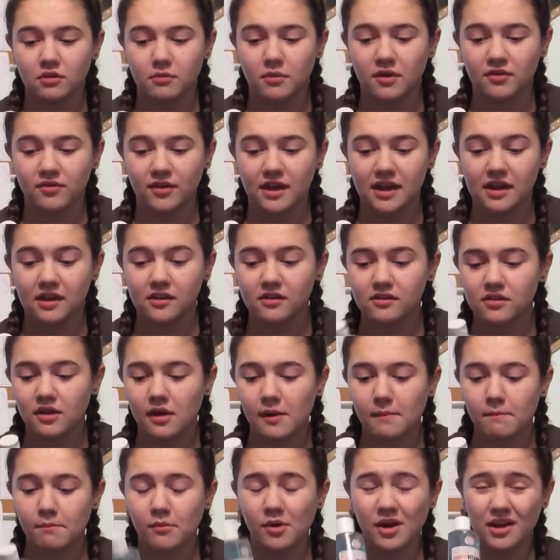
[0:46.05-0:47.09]
on my face,
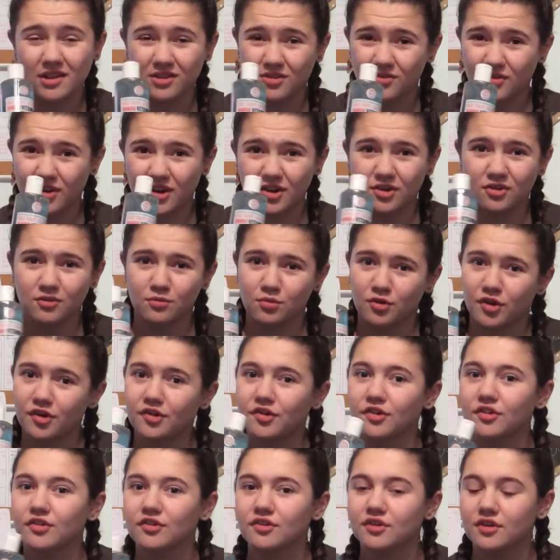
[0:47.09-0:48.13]
but it's a really good
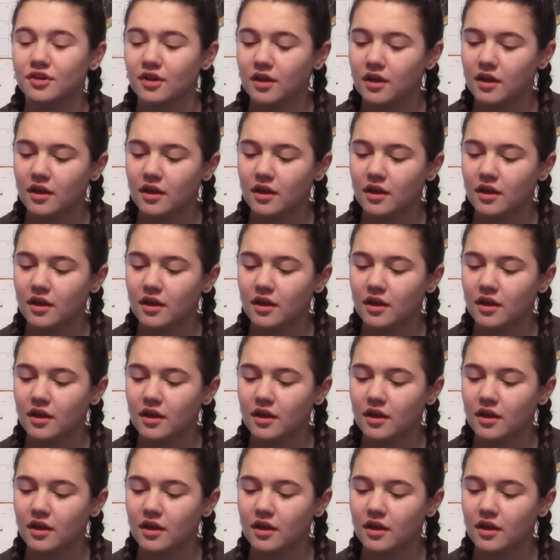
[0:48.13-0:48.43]
product.